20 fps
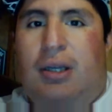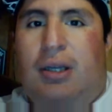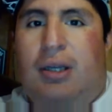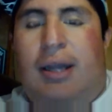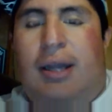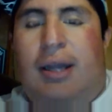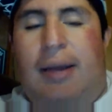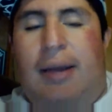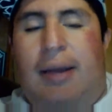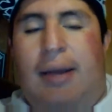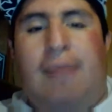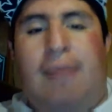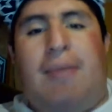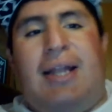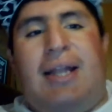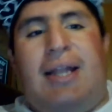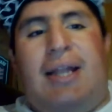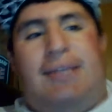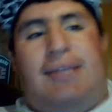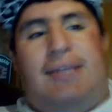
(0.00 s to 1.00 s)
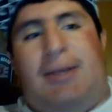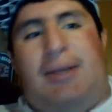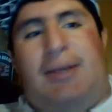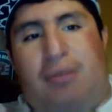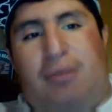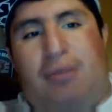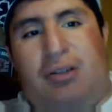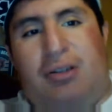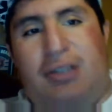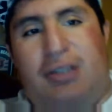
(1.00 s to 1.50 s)
And MLB needs baseball.
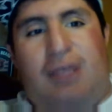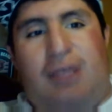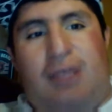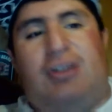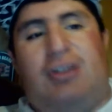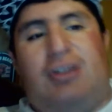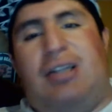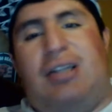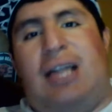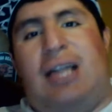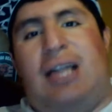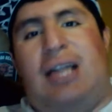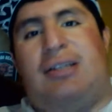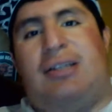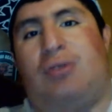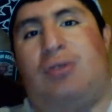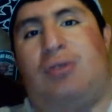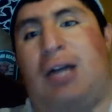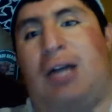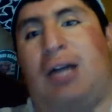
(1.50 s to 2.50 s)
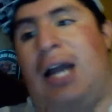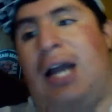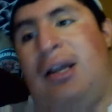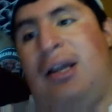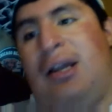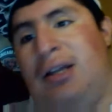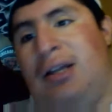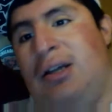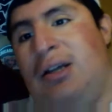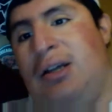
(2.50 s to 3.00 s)
So Richard Daly says, okay,
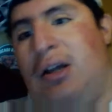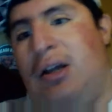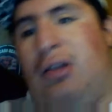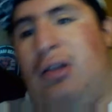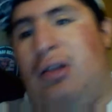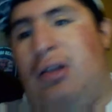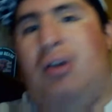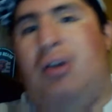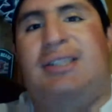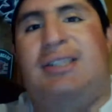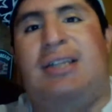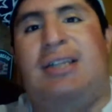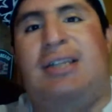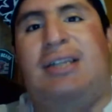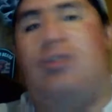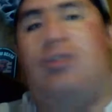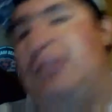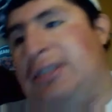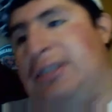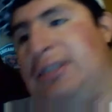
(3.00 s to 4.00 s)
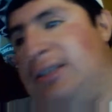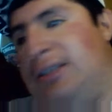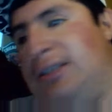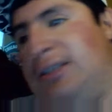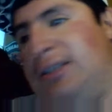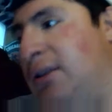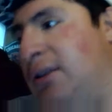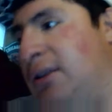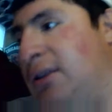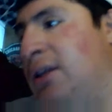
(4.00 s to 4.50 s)
no city joins
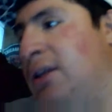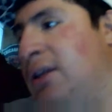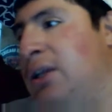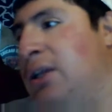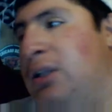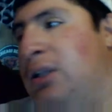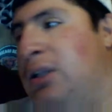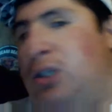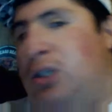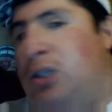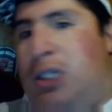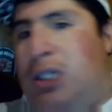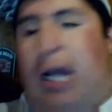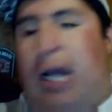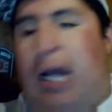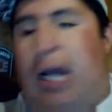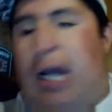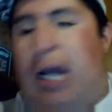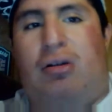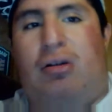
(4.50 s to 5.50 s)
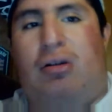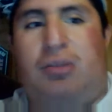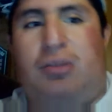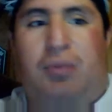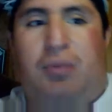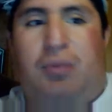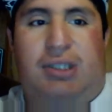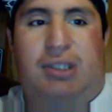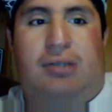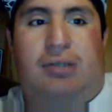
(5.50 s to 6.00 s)
Chicago sports
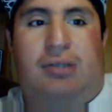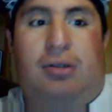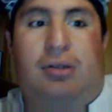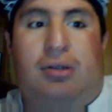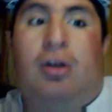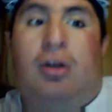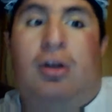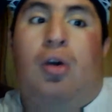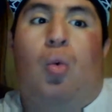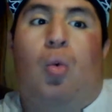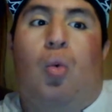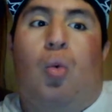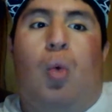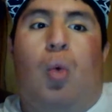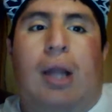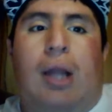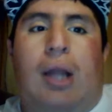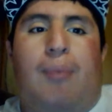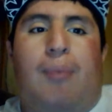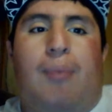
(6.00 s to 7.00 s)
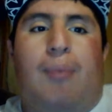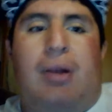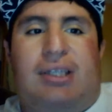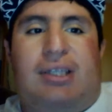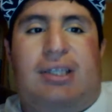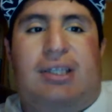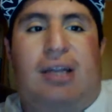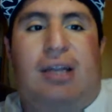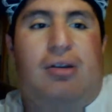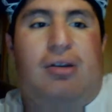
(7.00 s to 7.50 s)
team. We're not better state
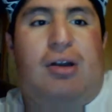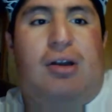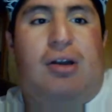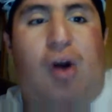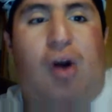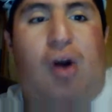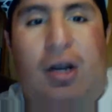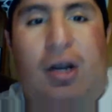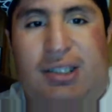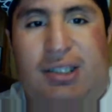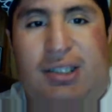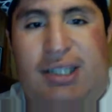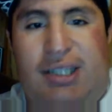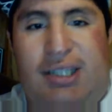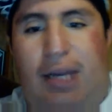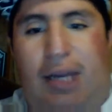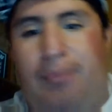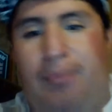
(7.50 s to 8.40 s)
until you get on a stadium.